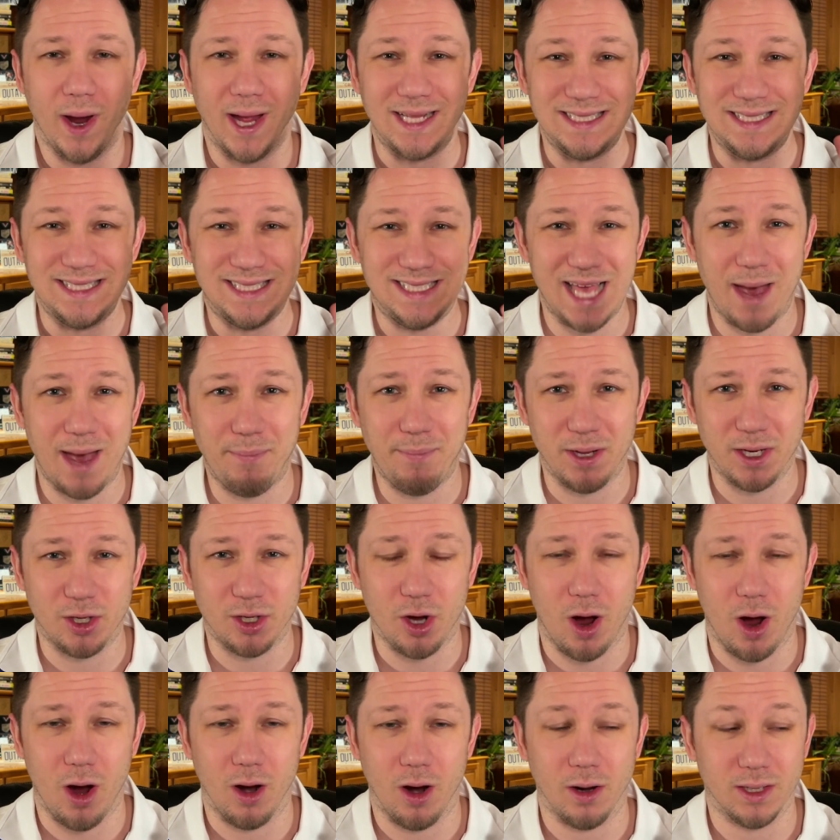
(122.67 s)
a debit
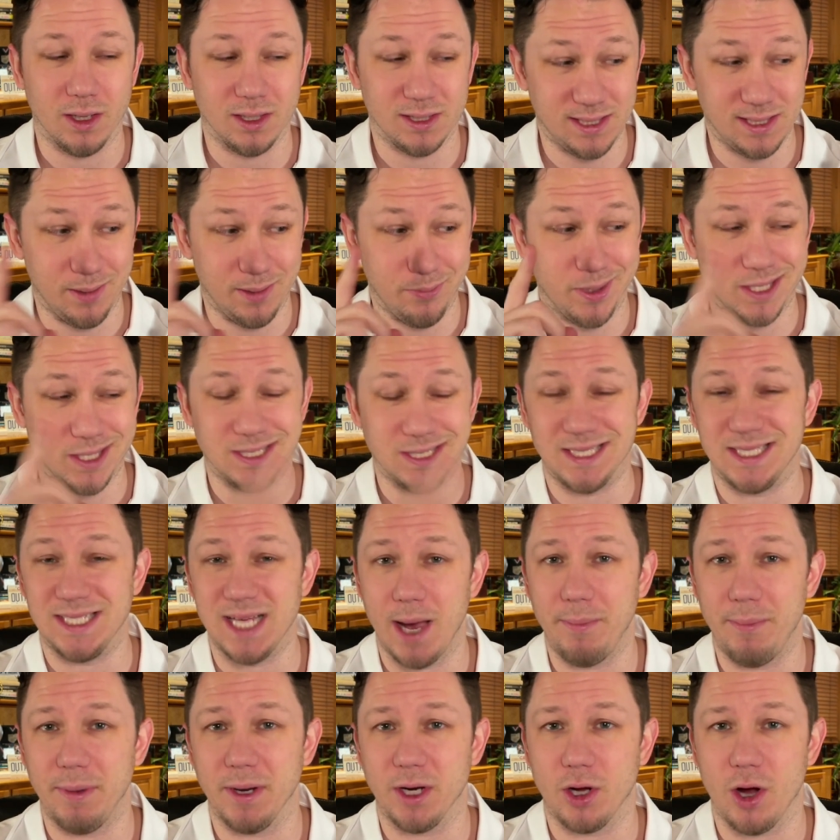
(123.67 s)
card, a stimulus
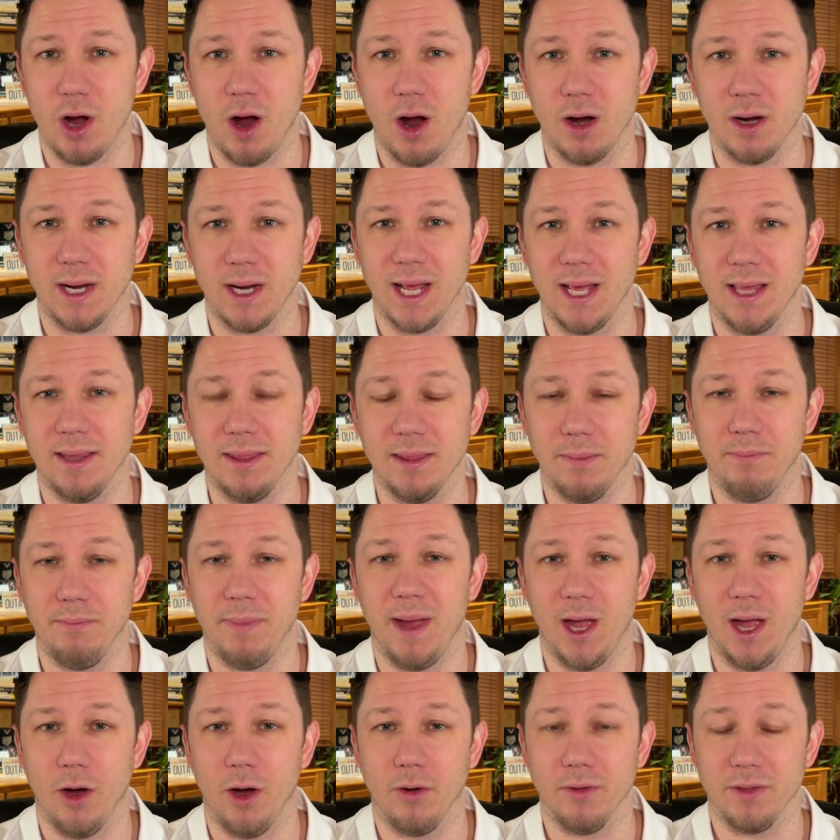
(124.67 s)
debit card in the
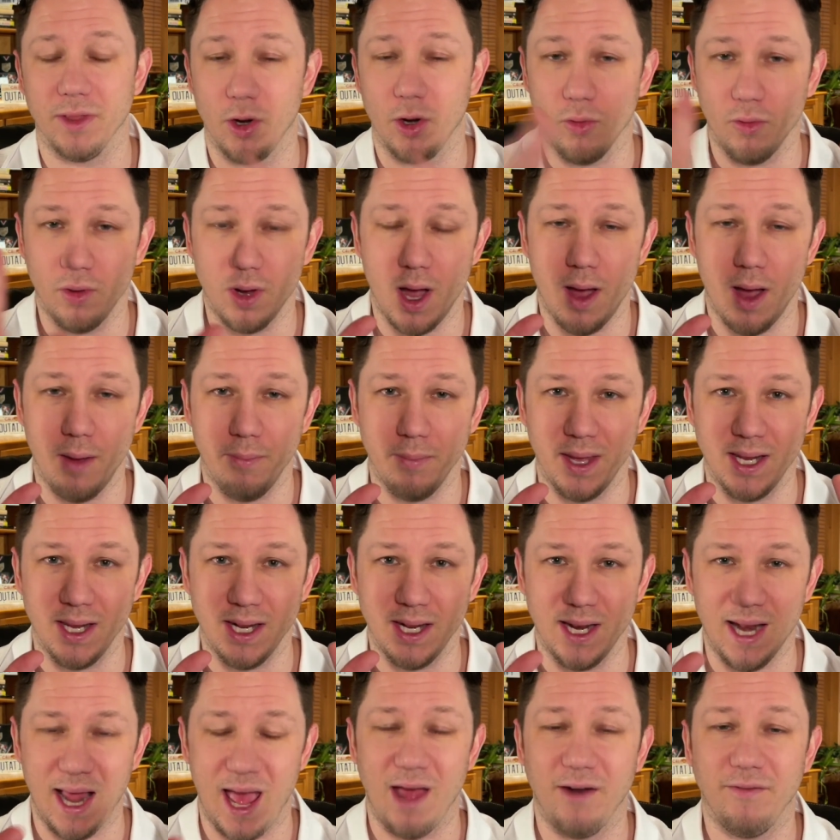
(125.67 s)
mail that'll come in
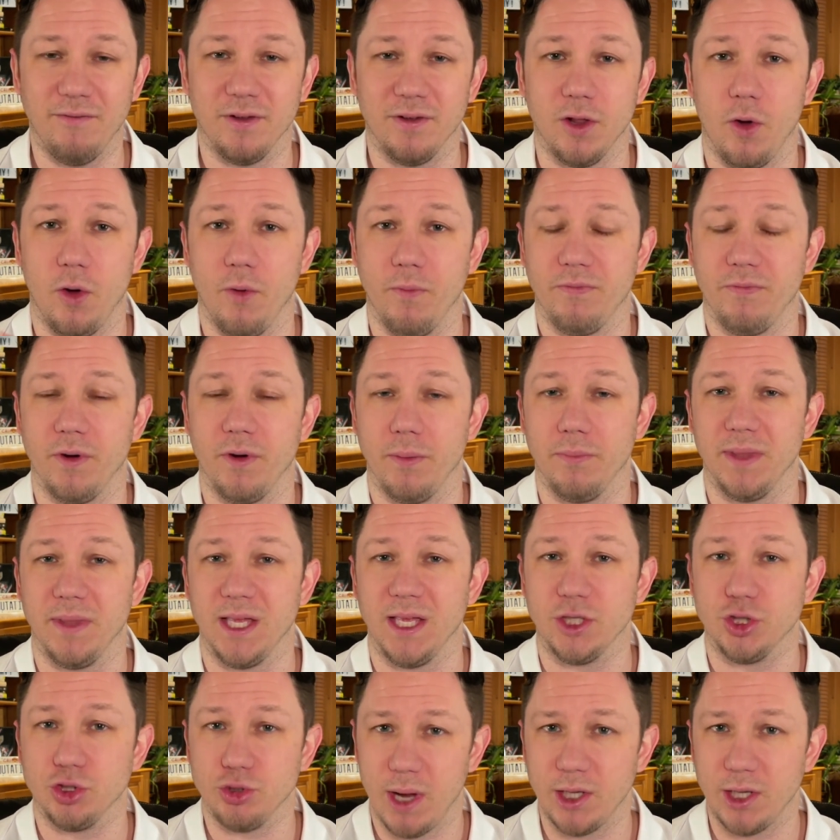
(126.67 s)
an envelope from the
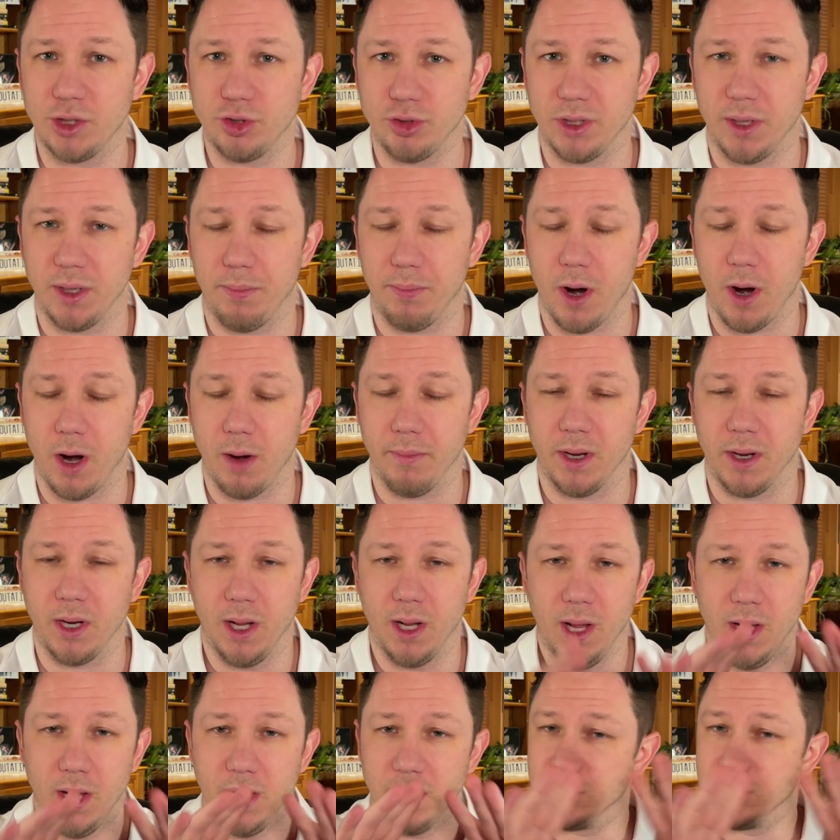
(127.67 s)
Treasury Department.
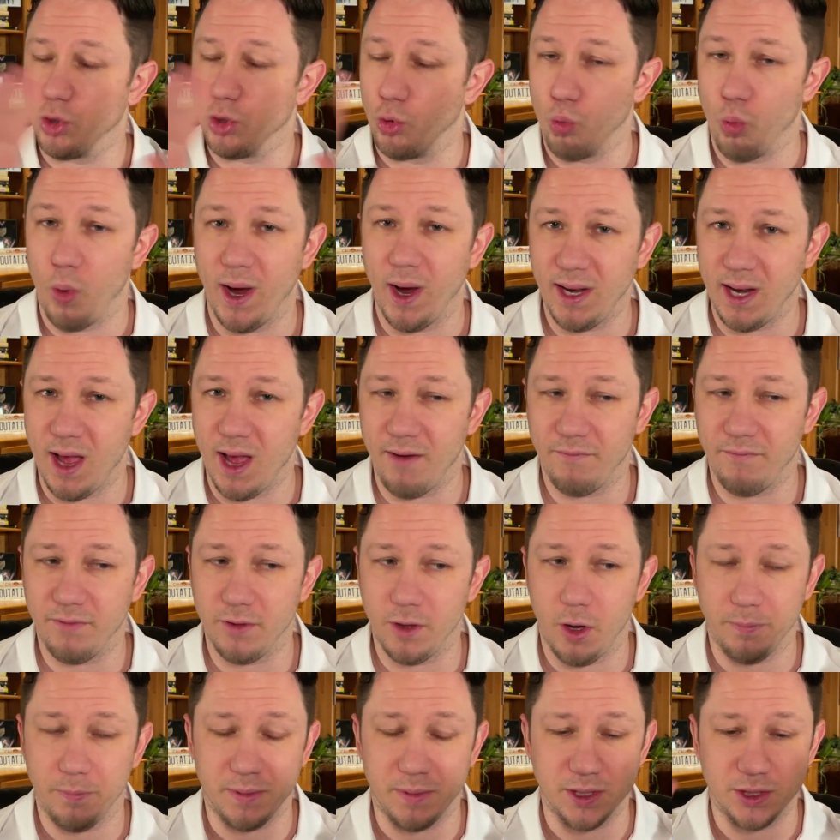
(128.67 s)
It's a white
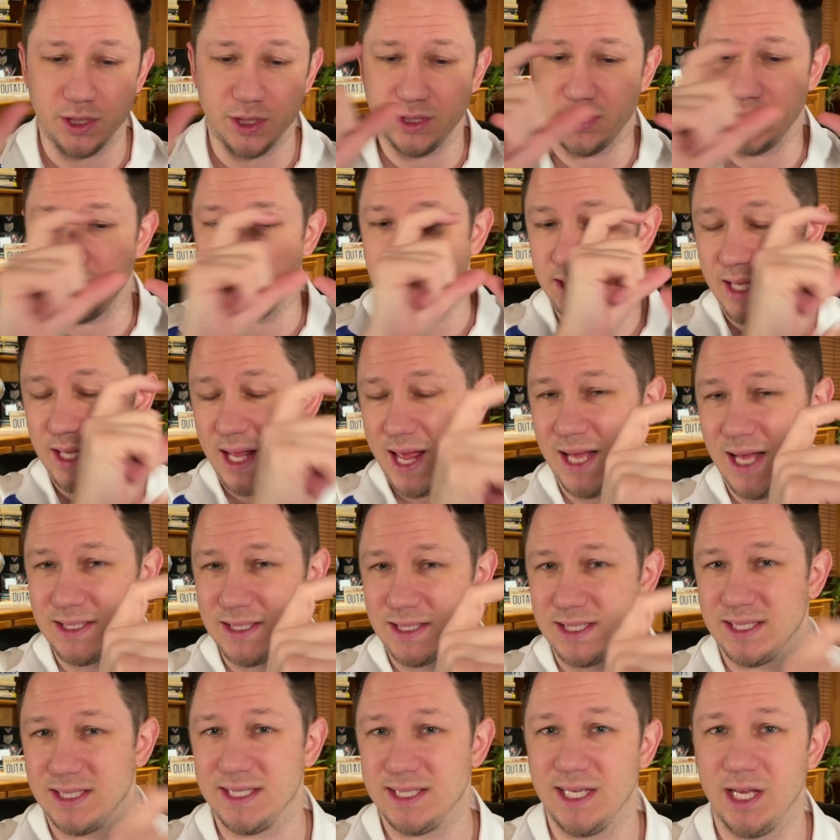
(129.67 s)
envelope that just says it has a
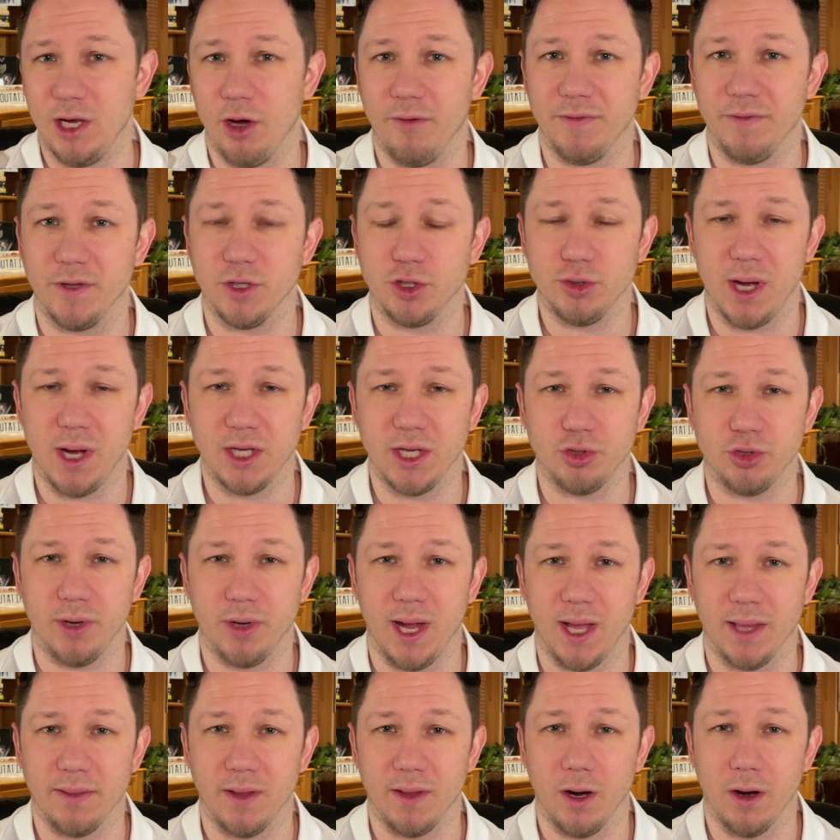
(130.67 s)
seal of the Treasury
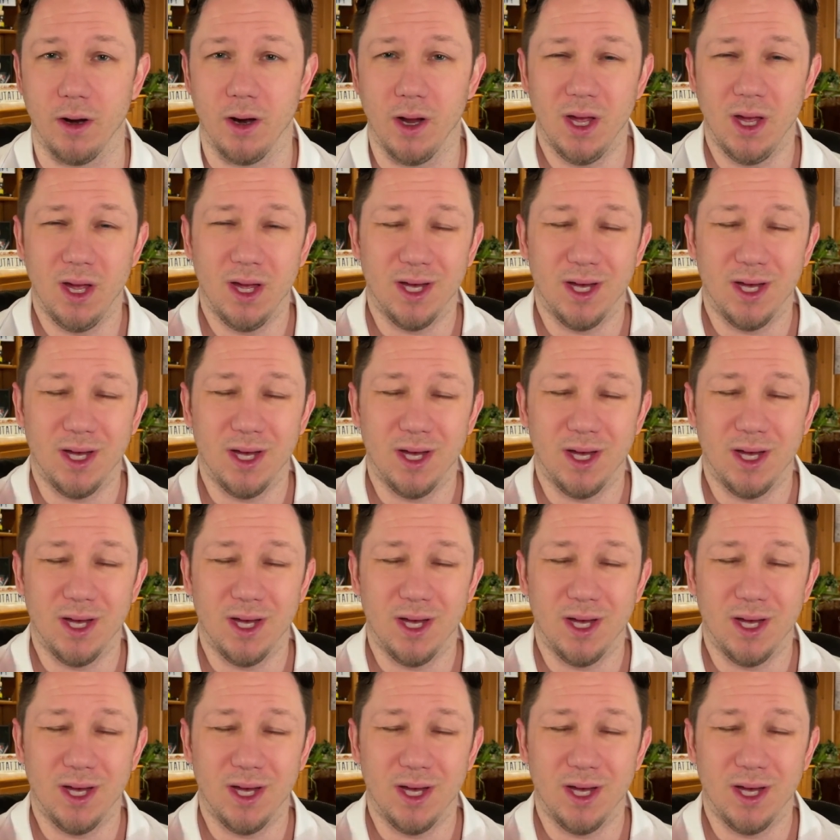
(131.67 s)
on there.